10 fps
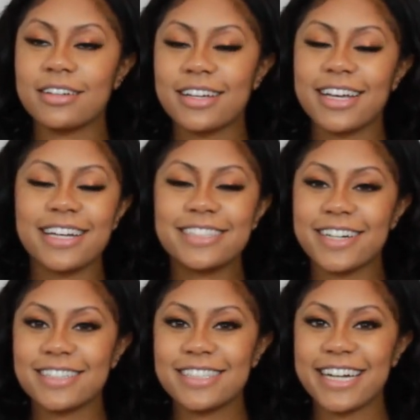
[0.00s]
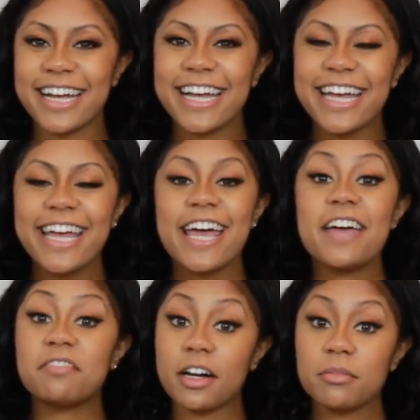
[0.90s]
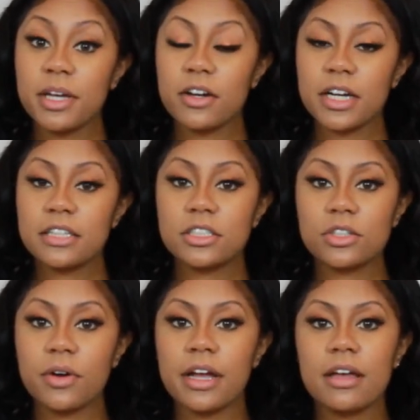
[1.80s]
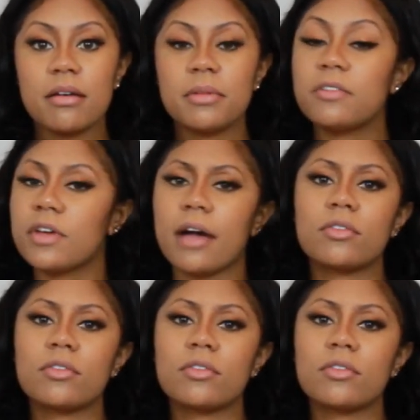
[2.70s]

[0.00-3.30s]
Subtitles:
Can't talk today. And follow me on Instagram. And if you have